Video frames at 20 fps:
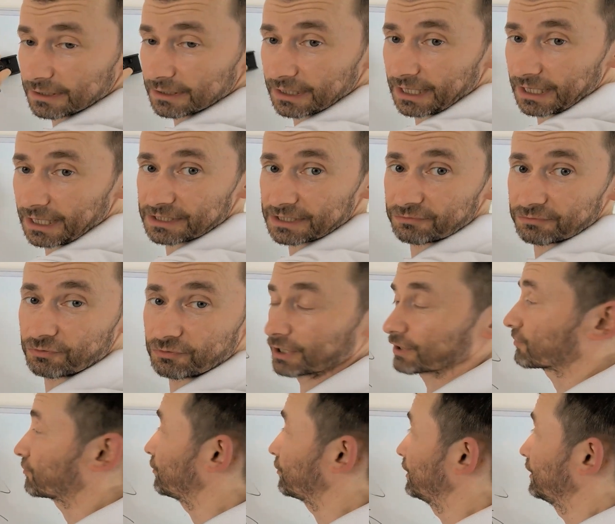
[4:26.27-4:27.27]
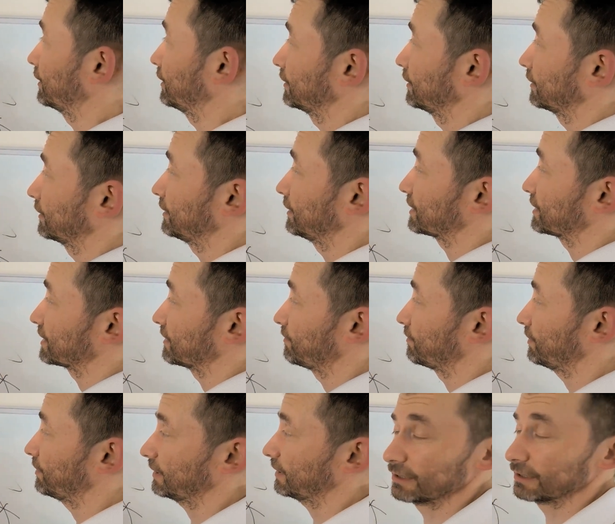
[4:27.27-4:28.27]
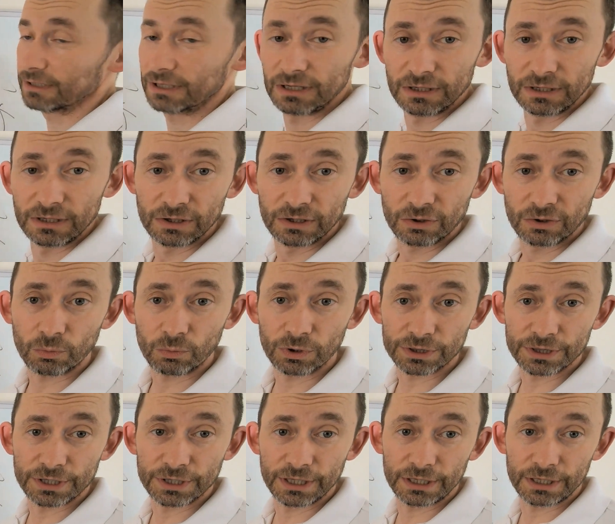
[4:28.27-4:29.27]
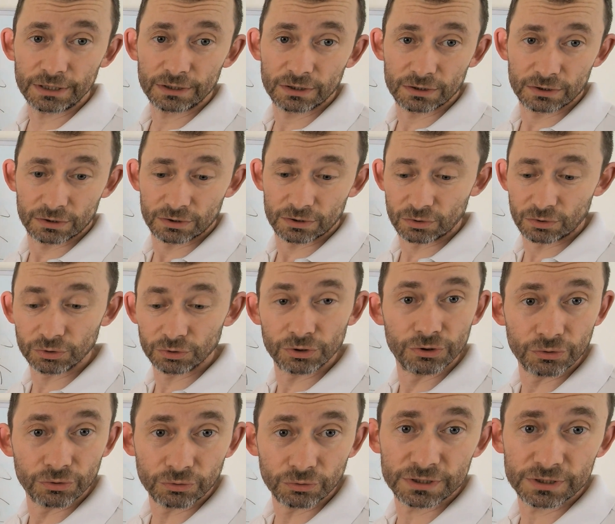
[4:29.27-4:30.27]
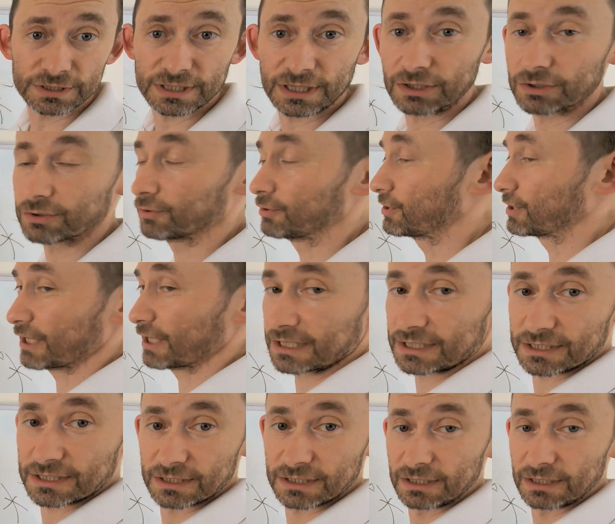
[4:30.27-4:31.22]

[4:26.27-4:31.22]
Active Directory disappeared, what they could do is they could just